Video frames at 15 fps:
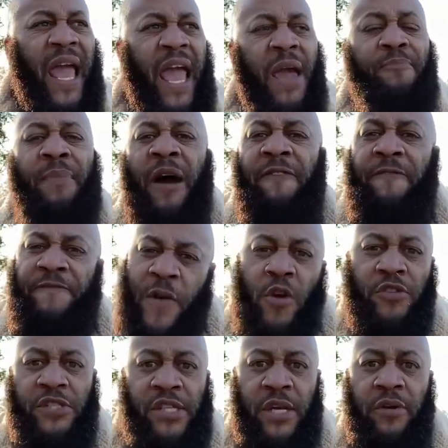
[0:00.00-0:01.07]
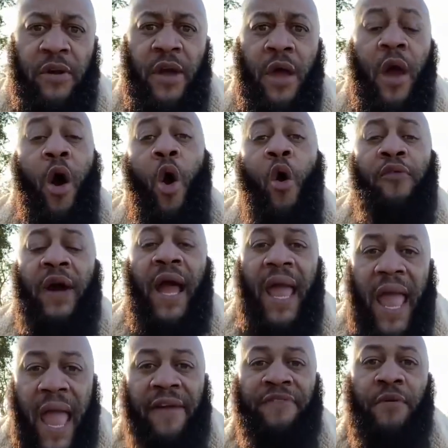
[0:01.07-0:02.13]
in my first year over
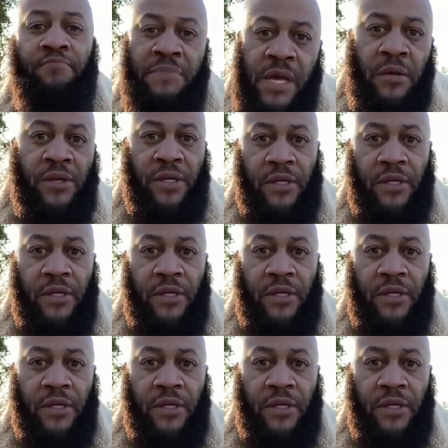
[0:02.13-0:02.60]
$500,000.